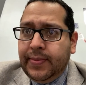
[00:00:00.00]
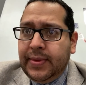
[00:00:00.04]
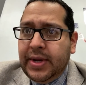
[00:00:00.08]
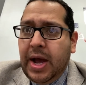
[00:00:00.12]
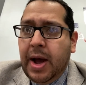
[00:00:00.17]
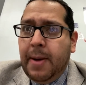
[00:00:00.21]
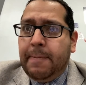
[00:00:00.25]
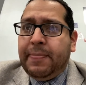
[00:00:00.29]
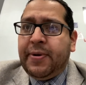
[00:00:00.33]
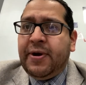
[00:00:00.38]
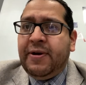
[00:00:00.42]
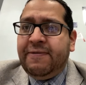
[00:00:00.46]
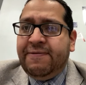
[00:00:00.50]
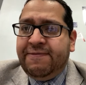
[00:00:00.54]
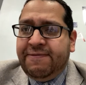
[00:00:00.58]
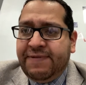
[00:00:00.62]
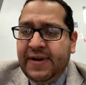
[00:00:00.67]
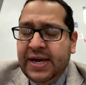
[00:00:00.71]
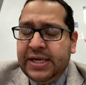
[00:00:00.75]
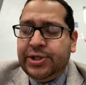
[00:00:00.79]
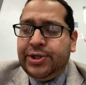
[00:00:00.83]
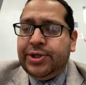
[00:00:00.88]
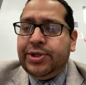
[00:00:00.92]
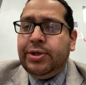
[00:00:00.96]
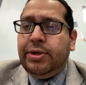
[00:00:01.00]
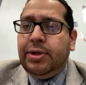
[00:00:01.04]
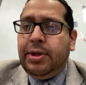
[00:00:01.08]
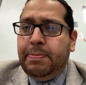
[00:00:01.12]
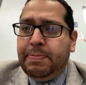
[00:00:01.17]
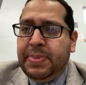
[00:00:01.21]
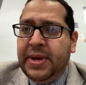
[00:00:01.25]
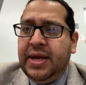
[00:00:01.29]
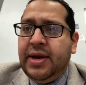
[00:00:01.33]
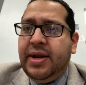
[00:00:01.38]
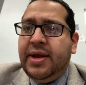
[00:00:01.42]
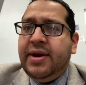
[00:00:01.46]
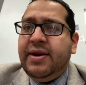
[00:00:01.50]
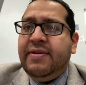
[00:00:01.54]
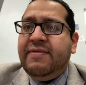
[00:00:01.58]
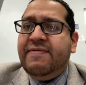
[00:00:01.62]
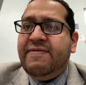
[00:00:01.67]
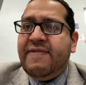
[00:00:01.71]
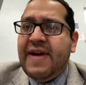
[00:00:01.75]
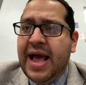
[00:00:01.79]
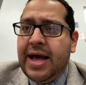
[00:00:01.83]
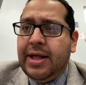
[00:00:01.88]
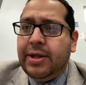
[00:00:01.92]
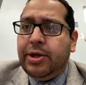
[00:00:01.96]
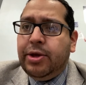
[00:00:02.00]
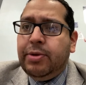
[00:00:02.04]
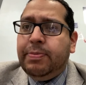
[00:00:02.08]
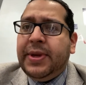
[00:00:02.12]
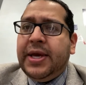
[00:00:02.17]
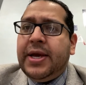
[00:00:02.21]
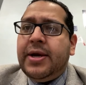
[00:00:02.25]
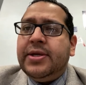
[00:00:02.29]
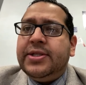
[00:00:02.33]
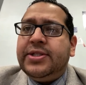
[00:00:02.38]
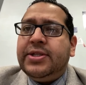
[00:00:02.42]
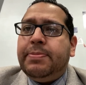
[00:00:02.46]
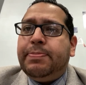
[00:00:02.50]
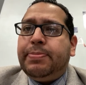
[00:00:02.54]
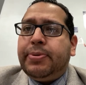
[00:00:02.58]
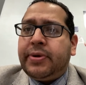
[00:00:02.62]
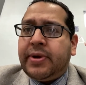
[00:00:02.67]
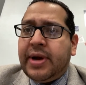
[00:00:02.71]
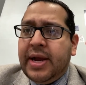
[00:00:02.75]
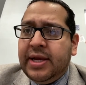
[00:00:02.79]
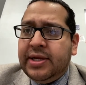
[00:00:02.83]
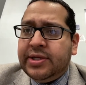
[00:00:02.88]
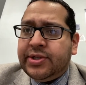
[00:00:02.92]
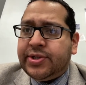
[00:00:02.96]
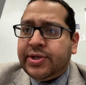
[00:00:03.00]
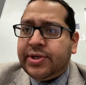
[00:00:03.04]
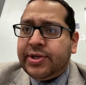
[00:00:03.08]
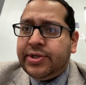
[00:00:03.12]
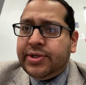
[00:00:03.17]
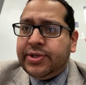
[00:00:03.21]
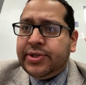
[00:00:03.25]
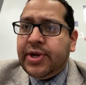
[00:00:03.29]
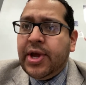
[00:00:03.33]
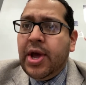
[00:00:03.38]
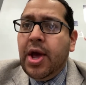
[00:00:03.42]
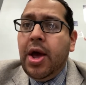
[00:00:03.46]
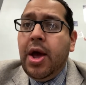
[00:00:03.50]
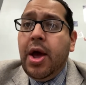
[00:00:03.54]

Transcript: a professional opinion of value, because appraisers